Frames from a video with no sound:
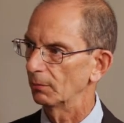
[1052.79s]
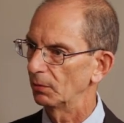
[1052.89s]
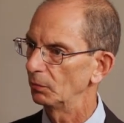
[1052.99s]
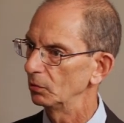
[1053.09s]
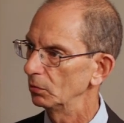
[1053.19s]
of
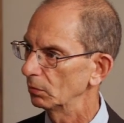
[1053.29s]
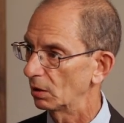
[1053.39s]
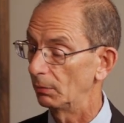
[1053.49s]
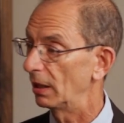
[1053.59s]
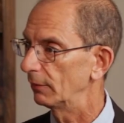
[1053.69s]
people who
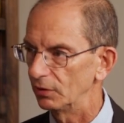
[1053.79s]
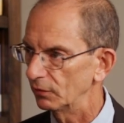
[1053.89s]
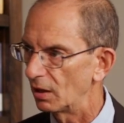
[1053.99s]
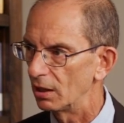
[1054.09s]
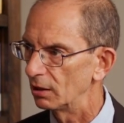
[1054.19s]
come out of
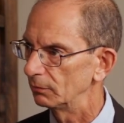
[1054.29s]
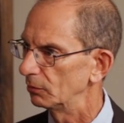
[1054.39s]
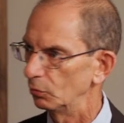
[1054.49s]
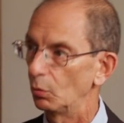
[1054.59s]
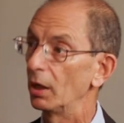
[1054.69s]
Islam
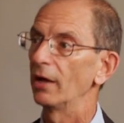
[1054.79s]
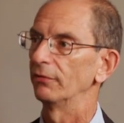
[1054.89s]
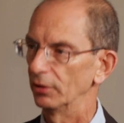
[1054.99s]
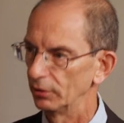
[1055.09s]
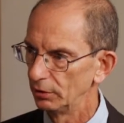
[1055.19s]
or
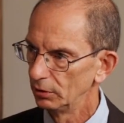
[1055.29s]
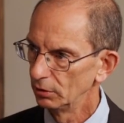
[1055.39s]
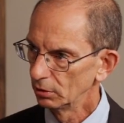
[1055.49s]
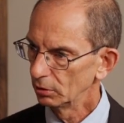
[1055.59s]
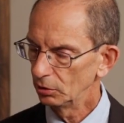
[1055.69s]
whatever mm
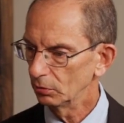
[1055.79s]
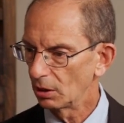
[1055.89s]
-hmm. you